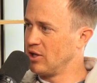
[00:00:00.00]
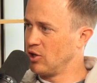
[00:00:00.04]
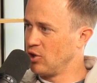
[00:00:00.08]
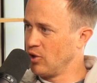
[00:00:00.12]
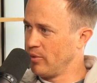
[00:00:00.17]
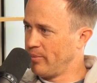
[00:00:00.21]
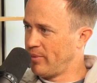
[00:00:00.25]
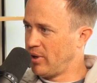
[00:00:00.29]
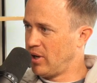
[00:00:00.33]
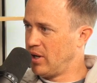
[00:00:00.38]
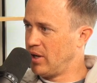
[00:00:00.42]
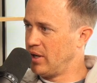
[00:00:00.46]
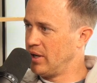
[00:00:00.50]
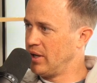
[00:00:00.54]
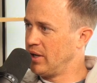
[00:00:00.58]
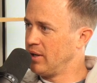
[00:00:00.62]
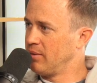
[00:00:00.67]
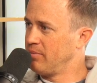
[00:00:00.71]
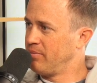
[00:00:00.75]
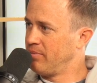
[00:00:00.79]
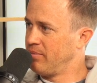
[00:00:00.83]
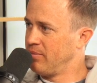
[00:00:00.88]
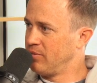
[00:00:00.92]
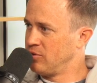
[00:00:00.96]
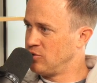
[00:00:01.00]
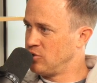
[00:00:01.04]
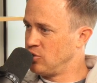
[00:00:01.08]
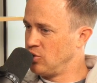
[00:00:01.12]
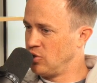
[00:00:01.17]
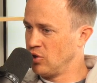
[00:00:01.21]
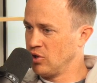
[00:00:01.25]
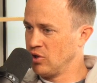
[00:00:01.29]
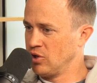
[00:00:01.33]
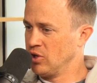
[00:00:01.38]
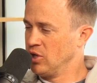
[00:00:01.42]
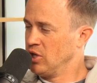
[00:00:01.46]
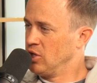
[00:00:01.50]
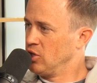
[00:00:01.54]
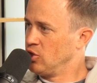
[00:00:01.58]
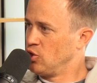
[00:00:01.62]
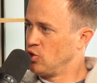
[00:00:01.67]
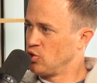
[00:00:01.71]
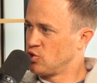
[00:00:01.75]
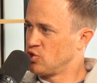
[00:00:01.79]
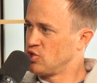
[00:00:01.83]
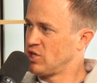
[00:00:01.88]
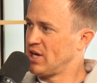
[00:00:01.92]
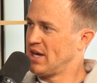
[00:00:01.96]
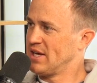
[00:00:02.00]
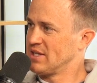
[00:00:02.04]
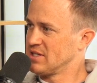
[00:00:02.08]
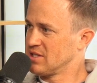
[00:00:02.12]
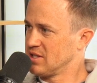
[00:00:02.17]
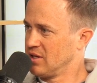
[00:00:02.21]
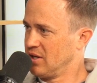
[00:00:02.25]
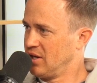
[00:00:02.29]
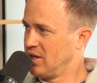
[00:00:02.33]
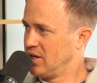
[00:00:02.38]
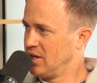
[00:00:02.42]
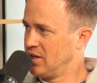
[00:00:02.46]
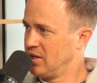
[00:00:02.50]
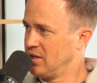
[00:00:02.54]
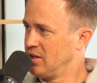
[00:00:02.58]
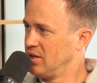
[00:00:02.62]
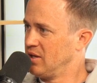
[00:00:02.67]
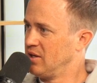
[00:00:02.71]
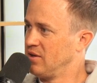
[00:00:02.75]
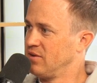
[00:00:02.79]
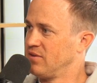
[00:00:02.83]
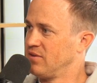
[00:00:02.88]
your body to your chest line is